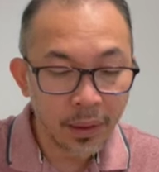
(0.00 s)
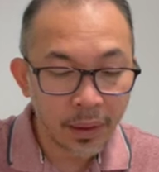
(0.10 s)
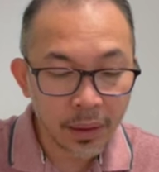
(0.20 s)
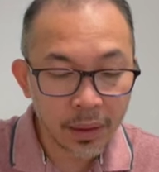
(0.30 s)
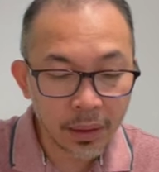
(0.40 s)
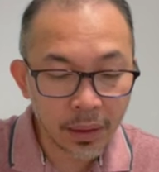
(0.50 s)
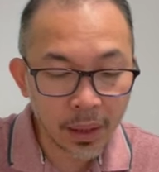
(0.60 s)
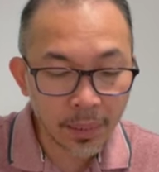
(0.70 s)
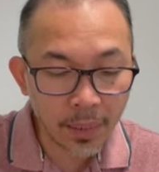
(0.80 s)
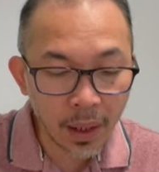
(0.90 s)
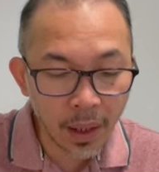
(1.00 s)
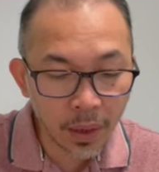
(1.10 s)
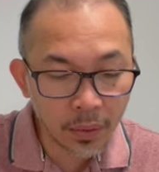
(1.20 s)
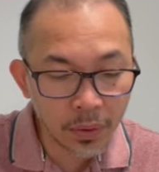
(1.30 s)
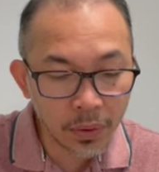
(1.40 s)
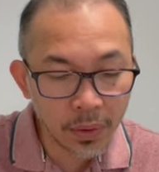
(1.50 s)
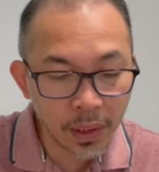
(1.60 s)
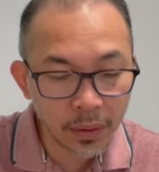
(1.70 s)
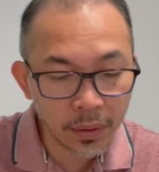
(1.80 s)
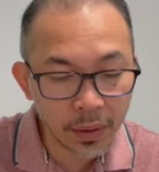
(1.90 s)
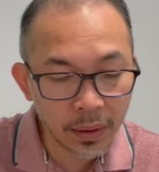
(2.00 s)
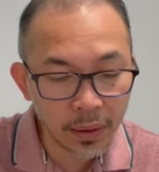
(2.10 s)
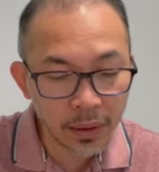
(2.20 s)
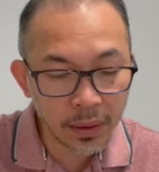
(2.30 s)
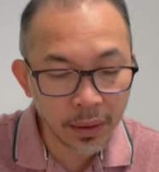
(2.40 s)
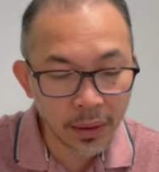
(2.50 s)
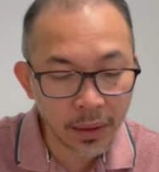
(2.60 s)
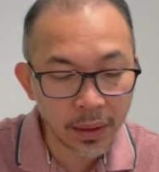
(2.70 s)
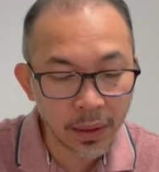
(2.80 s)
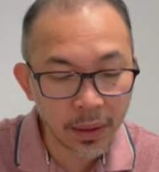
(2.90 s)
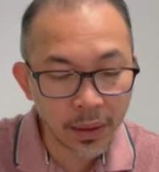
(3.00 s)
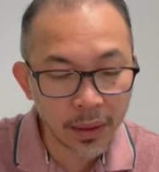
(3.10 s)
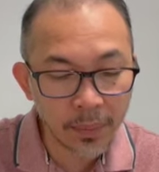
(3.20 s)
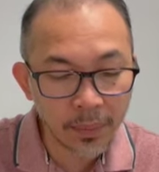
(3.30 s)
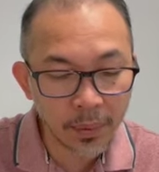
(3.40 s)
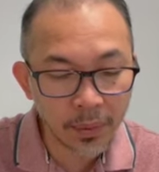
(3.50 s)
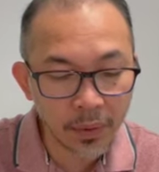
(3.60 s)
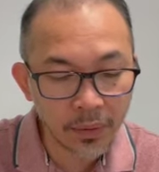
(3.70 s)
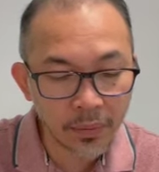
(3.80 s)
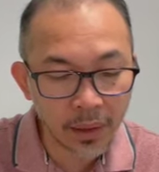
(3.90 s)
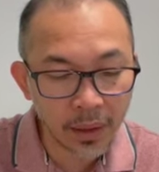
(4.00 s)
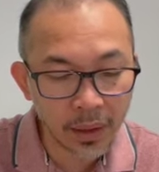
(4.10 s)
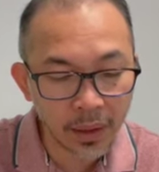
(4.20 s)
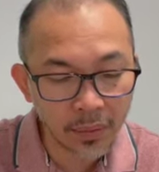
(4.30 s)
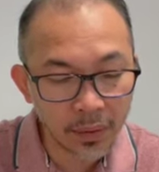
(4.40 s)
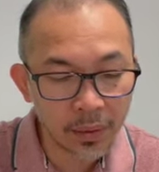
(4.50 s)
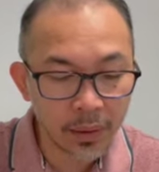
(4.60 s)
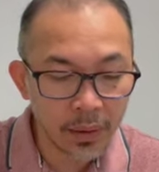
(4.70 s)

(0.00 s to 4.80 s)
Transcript: Describe how you recognize this as an example of an adverse,